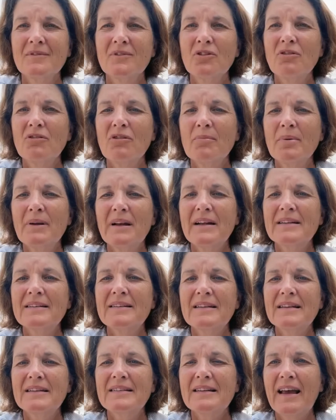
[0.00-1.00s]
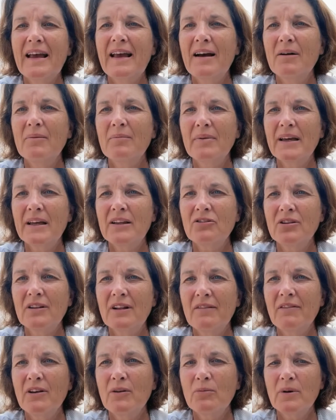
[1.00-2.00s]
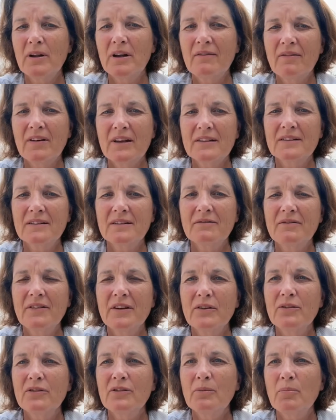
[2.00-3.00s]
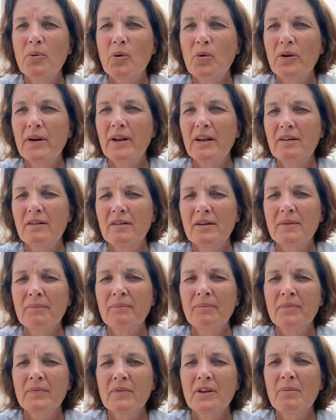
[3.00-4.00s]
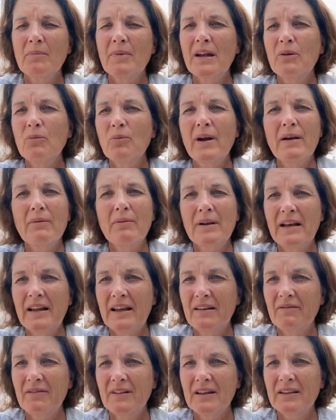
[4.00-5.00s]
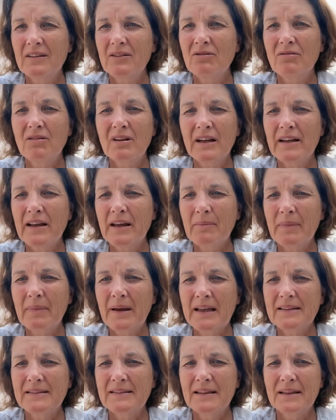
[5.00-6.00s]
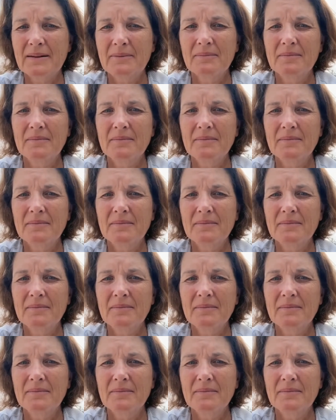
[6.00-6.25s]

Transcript: Your ability to help each and every one of us feel supported, no matter where we live, is really amazing.